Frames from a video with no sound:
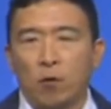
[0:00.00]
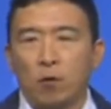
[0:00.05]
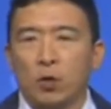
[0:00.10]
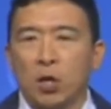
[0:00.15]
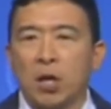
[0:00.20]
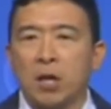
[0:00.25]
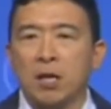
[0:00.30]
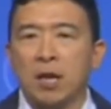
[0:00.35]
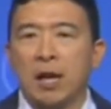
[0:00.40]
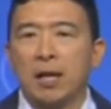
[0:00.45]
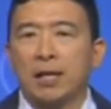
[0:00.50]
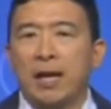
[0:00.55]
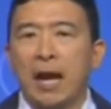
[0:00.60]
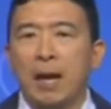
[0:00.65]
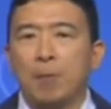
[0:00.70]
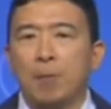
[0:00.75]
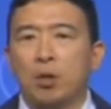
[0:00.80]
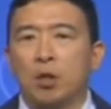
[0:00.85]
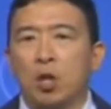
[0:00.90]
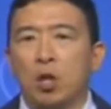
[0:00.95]
If you turned on
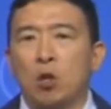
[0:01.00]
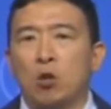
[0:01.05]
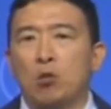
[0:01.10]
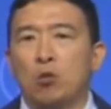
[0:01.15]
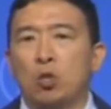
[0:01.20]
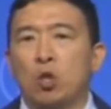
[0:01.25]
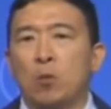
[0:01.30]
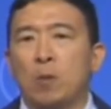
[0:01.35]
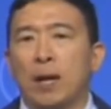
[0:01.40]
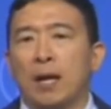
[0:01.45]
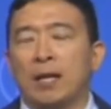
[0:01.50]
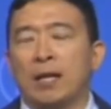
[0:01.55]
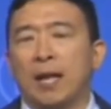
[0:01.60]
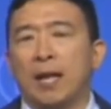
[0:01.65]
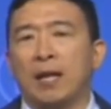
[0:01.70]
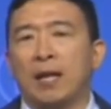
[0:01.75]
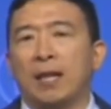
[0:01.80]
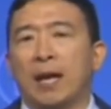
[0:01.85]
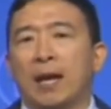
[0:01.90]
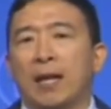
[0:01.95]
cable news, you might
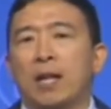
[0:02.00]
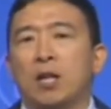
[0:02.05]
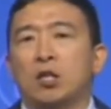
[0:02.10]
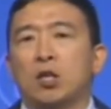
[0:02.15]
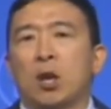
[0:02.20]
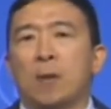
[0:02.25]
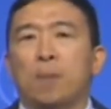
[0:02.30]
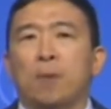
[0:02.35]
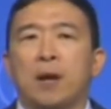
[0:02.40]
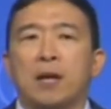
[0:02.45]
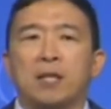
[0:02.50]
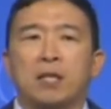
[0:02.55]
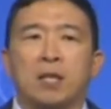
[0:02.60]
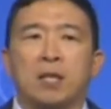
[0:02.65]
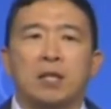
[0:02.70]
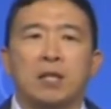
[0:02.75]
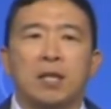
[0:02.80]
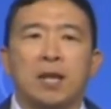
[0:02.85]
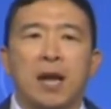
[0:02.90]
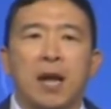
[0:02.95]
think that he's our
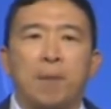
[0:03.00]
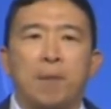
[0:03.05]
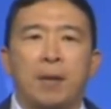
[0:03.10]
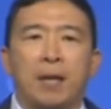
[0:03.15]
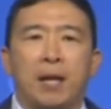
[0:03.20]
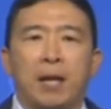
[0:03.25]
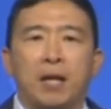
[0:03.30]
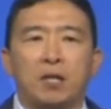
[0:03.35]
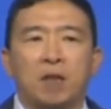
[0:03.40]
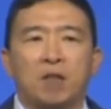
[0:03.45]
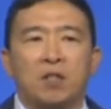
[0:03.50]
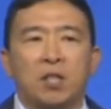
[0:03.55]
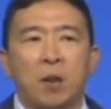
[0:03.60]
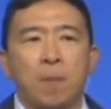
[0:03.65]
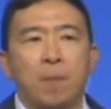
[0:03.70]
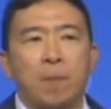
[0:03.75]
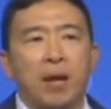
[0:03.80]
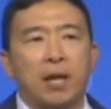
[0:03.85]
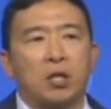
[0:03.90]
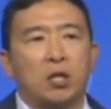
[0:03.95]
president today because of
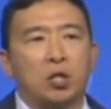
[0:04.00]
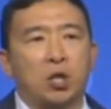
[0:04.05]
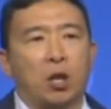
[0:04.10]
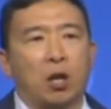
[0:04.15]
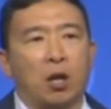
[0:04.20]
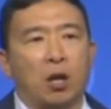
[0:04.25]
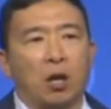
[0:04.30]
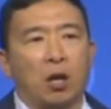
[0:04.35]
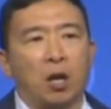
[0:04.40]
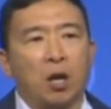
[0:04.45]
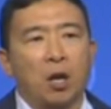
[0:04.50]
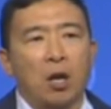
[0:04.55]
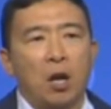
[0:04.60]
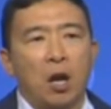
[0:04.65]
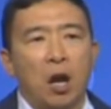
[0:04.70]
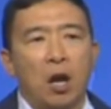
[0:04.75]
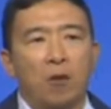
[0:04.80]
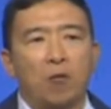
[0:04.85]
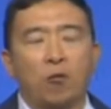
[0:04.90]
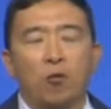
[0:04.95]
some mixture
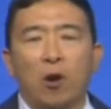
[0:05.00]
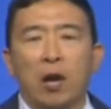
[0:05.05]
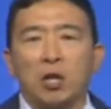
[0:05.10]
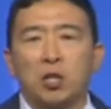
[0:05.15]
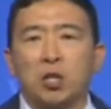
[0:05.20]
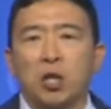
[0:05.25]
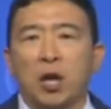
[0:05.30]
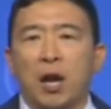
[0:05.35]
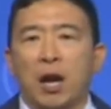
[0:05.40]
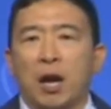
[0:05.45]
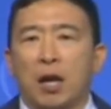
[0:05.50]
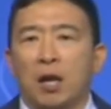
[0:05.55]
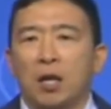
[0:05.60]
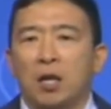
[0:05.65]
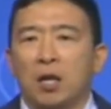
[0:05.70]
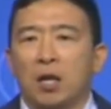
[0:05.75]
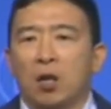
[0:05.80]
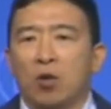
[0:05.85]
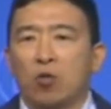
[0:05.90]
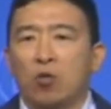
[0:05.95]
of Russia,
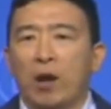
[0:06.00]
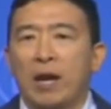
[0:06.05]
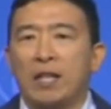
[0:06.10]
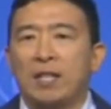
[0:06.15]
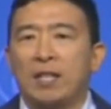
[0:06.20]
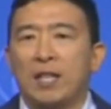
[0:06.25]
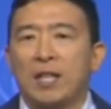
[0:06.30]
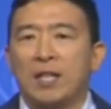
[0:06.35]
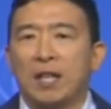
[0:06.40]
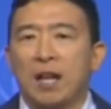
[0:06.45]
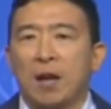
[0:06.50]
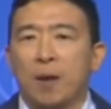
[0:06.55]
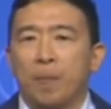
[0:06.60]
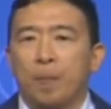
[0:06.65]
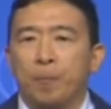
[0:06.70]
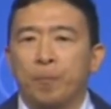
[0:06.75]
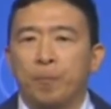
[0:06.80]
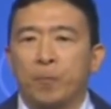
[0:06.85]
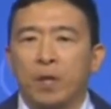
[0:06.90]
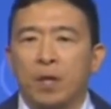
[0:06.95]

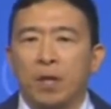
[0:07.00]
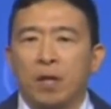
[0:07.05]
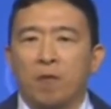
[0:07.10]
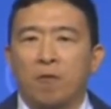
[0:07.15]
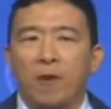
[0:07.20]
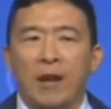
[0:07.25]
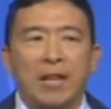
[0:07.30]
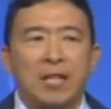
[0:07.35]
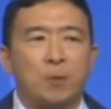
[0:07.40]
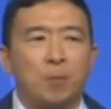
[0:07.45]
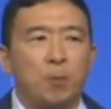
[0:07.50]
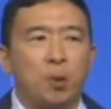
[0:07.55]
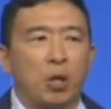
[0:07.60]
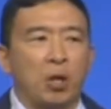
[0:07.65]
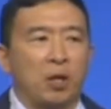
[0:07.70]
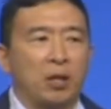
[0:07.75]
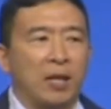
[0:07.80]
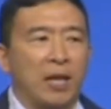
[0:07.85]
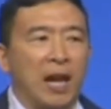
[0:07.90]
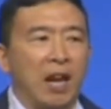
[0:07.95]
racism,
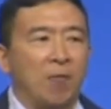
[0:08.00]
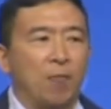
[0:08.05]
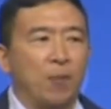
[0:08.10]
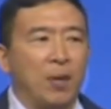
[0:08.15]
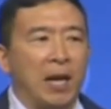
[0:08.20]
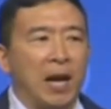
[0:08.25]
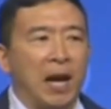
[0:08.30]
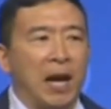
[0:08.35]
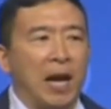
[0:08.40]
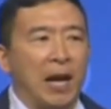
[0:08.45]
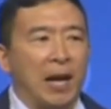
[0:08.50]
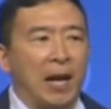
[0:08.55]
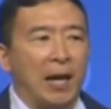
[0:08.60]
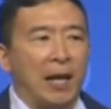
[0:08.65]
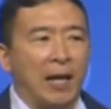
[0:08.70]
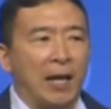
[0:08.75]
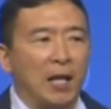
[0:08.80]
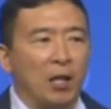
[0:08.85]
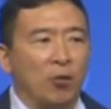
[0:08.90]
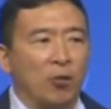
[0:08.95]
Facebook, the
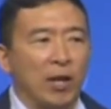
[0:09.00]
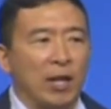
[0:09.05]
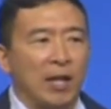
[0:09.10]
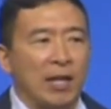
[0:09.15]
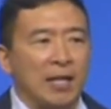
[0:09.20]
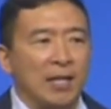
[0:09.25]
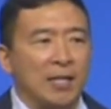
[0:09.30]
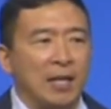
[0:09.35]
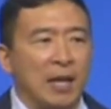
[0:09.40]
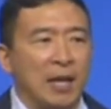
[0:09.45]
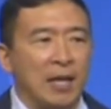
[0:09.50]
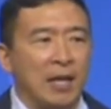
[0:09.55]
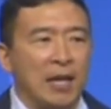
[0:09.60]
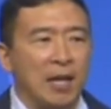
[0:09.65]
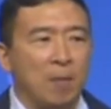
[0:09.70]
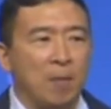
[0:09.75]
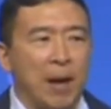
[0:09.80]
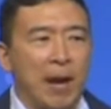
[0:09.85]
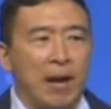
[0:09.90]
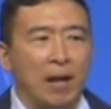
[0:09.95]
FBI, Hillary Clinton,
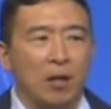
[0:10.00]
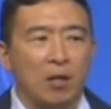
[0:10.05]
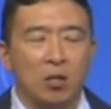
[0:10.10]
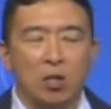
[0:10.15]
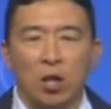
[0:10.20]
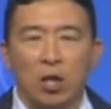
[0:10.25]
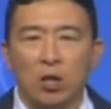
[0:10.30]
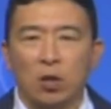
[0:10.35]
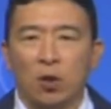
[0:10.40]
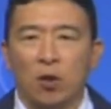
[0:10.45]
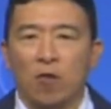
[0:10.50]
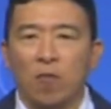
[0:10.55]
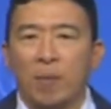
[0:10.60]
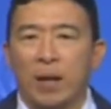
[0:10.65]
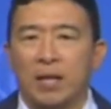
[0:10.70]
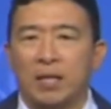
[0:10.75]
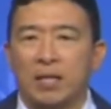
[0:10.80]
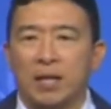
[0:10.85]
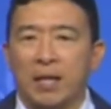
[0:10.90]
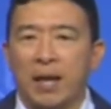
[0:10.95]
emails, all sort of
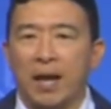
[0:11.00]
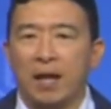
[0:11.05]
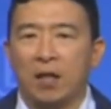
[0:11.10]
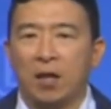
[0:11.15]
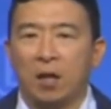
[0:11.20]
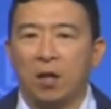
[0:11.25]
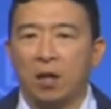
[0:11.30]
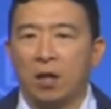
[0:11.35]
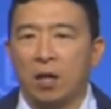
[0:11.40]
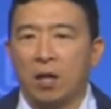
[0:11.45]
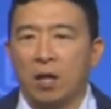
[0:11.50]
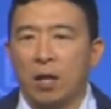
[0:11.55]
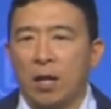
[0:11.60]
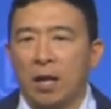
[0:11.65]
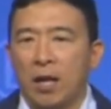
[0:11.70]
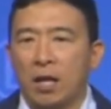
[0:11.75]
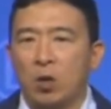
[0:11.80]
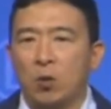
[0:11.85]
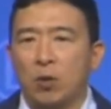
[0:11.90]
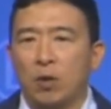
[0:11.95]
mixed together
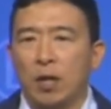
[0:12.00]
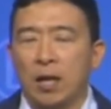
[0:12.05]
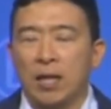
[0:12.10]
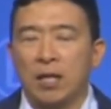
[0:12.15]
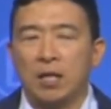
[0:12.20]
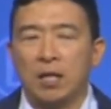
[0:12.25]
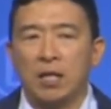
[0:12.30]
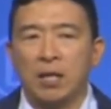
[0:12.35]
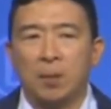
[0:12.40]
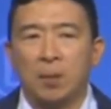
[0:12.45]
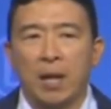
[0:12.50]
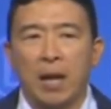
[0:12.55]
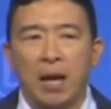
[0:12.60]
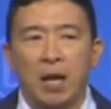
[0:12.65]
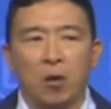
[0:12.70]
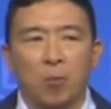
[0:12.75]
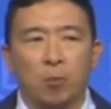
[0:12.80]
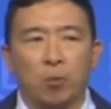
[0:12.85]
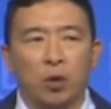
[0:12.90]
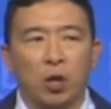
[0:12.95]
into some
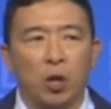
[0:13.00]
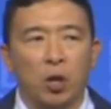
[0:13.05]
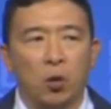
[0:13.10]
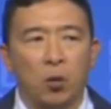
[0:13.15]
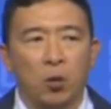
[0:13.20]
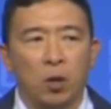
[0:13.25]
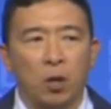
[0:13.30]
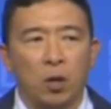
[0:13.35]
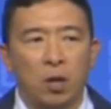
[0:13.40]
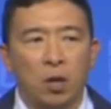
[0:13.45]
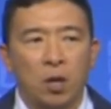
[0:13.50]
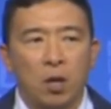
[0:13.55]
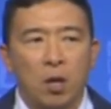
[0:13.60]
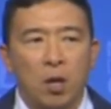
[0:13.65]
kind of brew.